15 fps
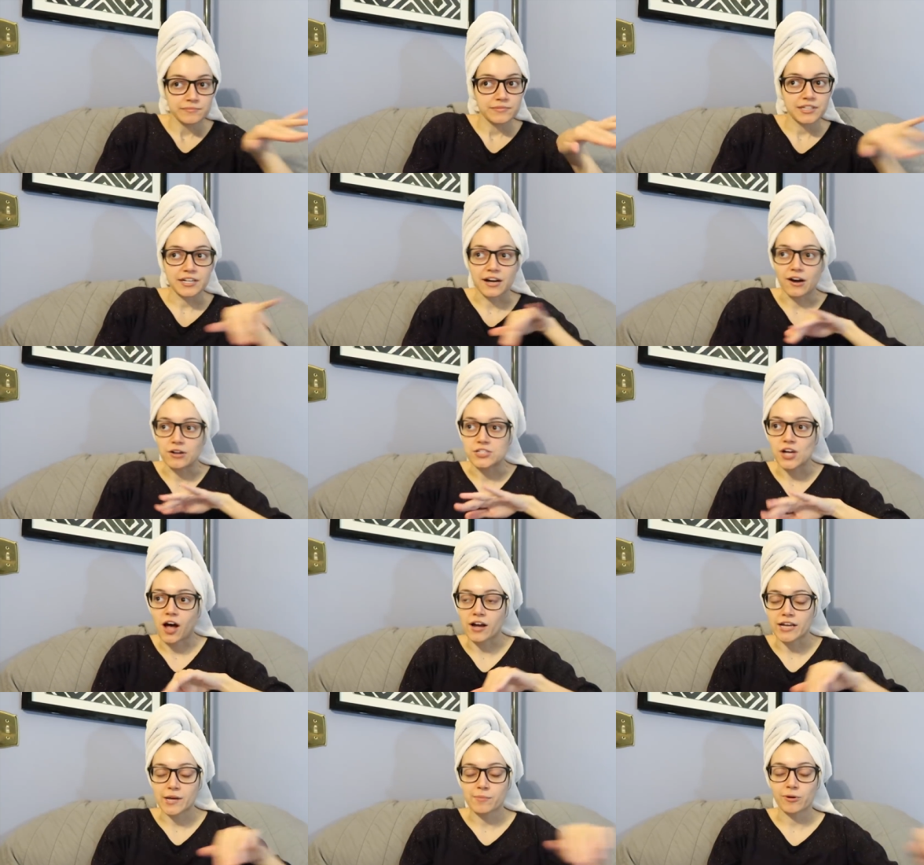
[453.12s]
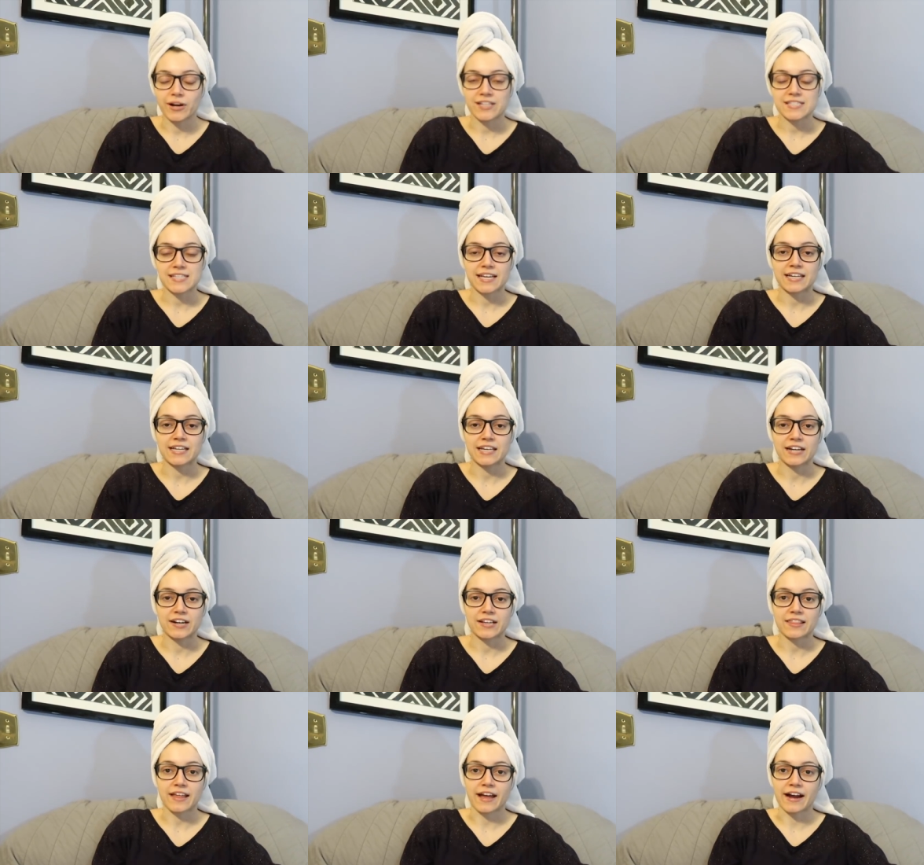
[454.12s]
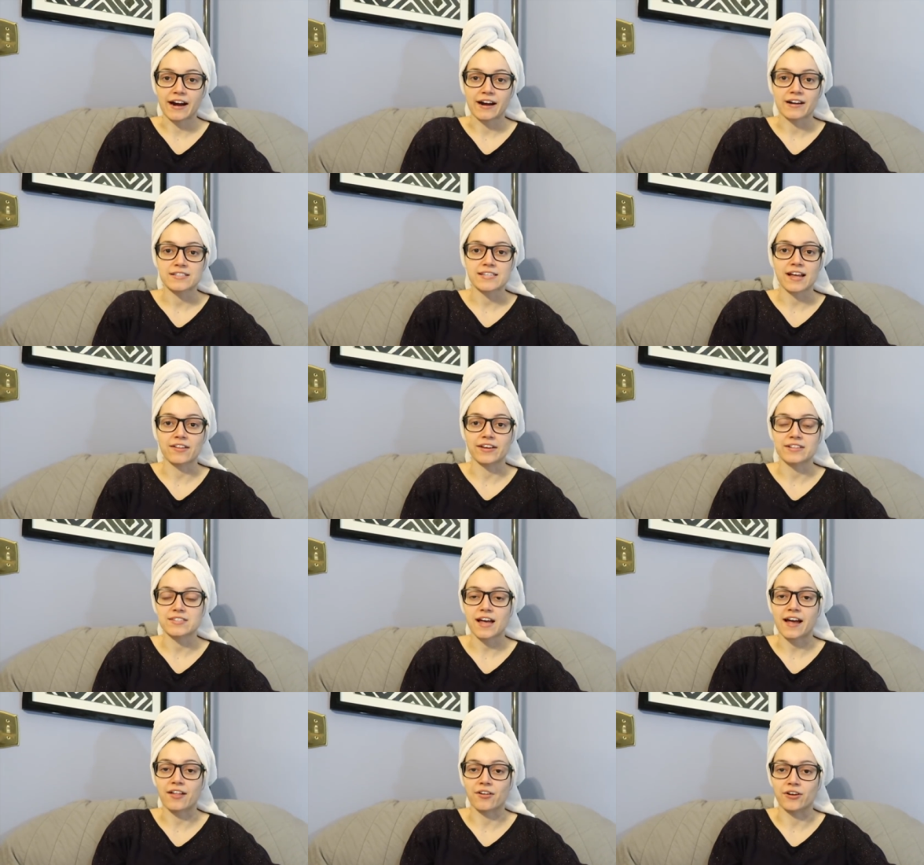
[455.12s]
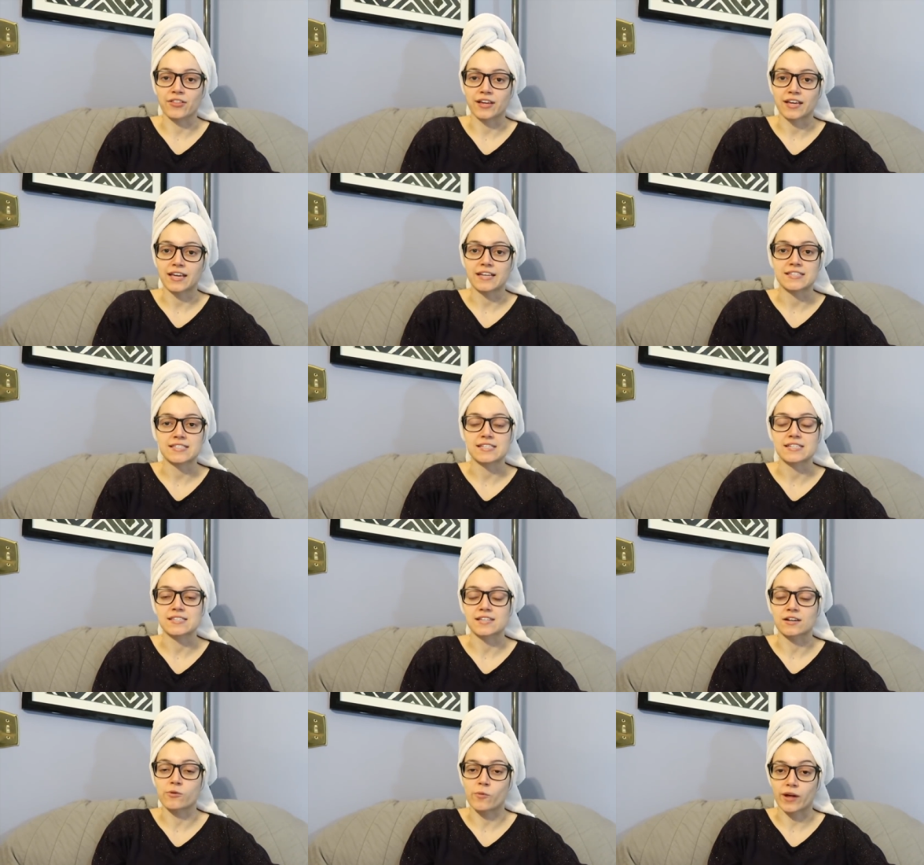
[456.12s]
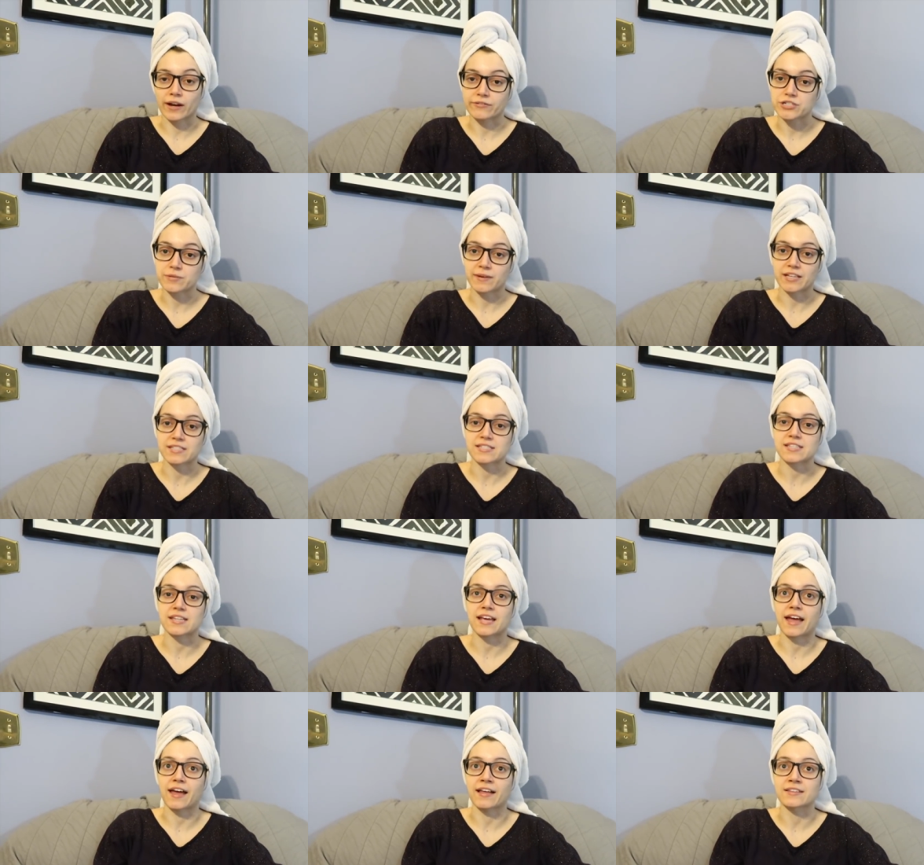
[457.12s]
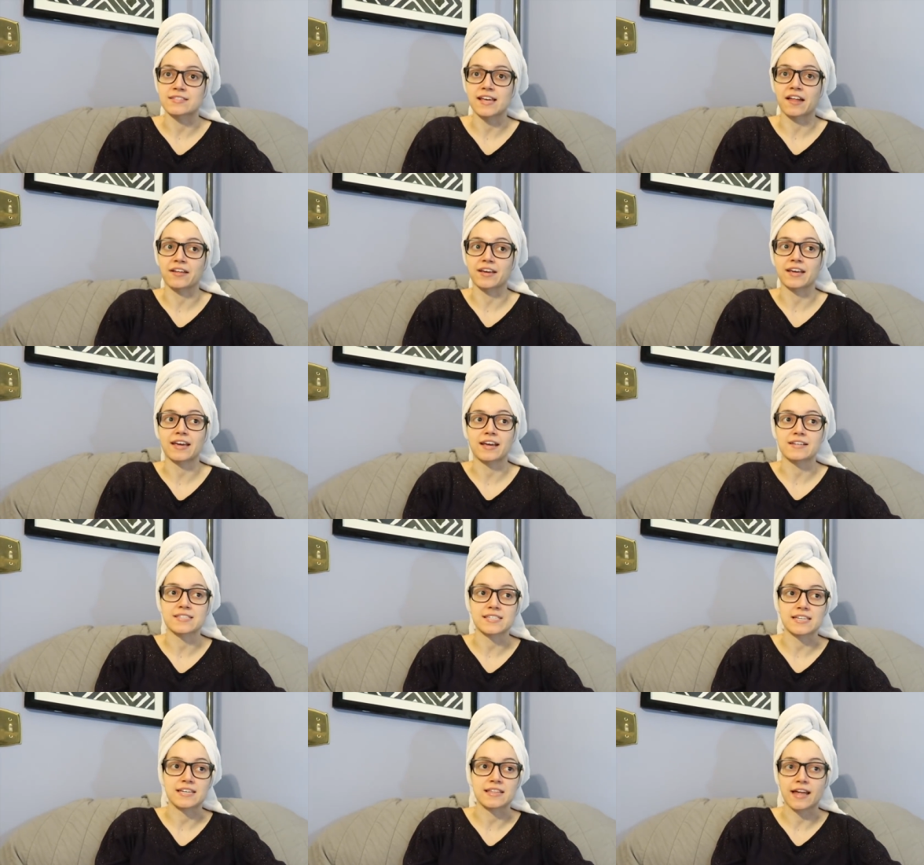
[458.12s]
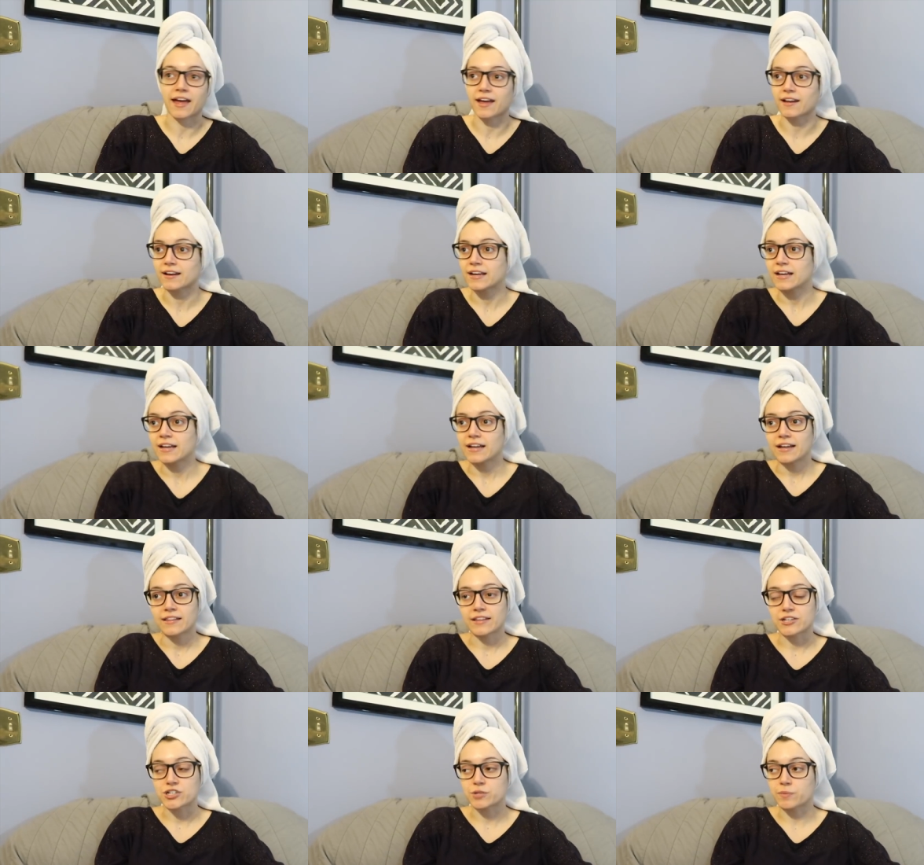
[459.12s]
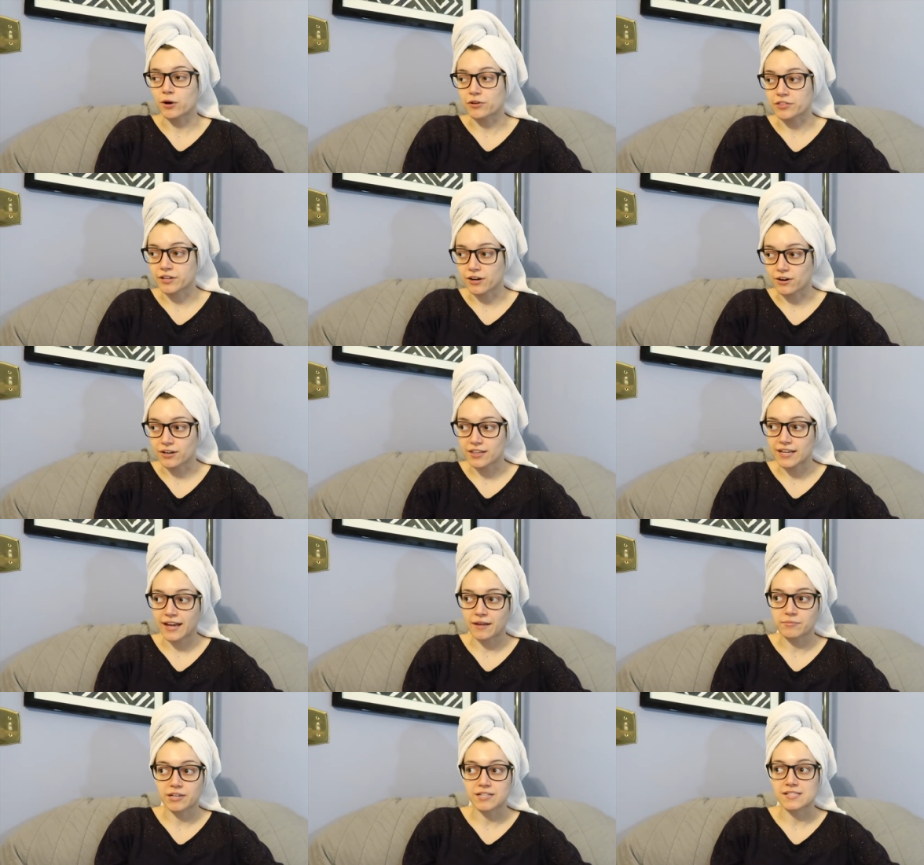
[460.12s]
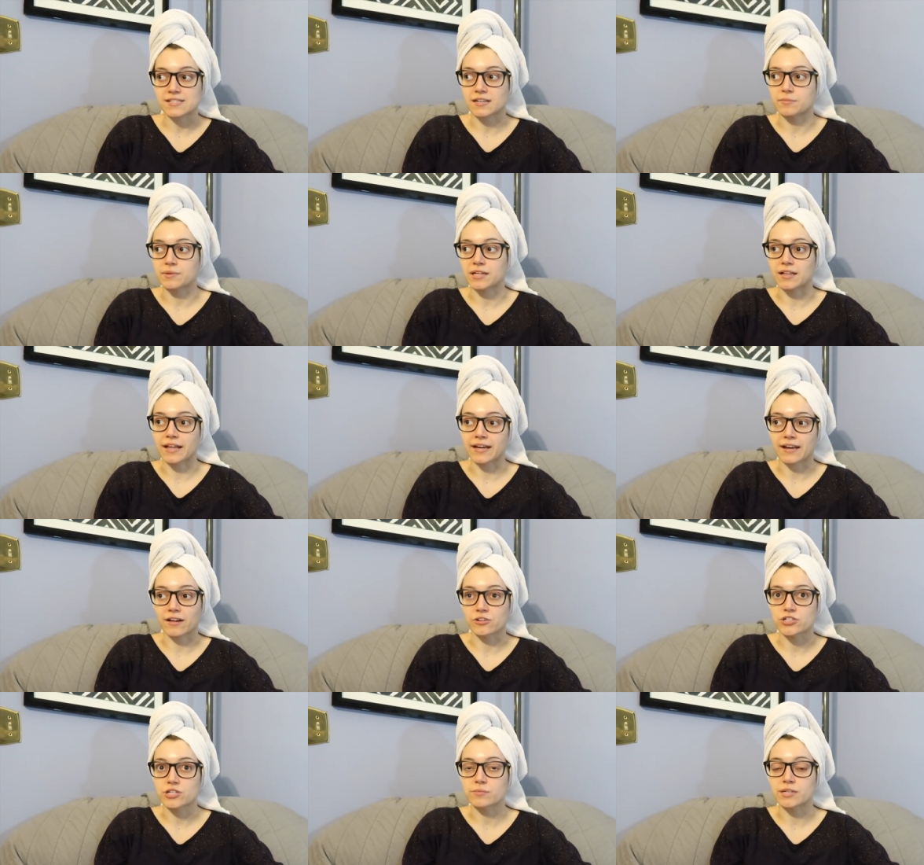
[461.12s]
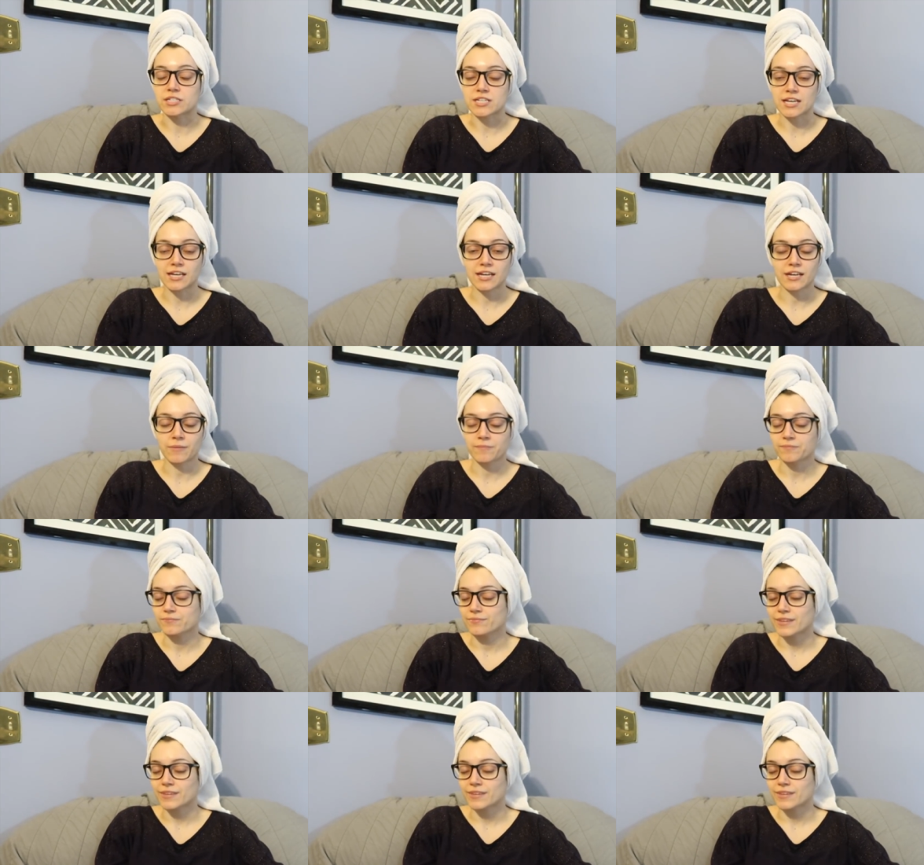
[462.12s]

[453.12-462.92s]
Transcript: you know, talking points in here and there, telling Tyler that Kaycee is going to win if she makes it to the end, telling Kaycee that they should both go to the end because it's going to be like LGBT.